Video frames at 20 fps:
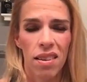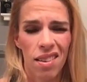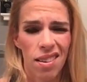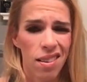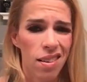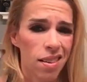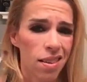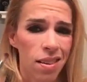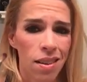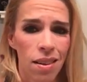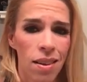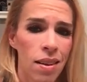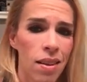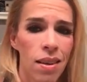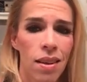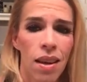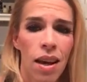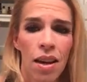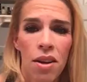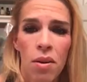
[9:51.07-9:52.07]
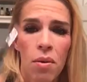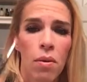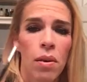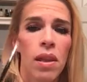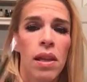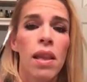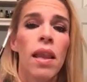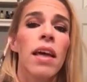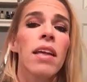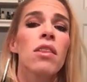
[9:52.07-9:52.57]
I don't
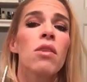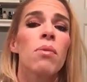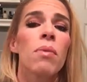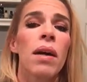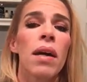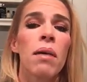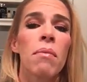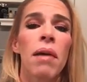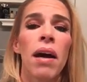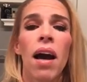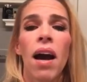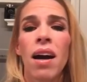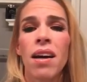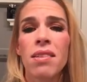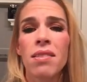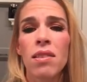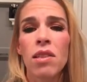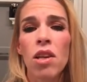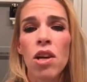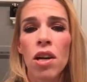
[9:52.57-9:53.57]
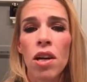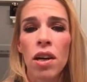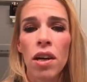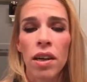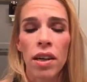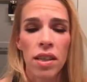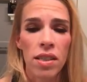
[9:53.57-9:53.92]
really like the way my eyes look.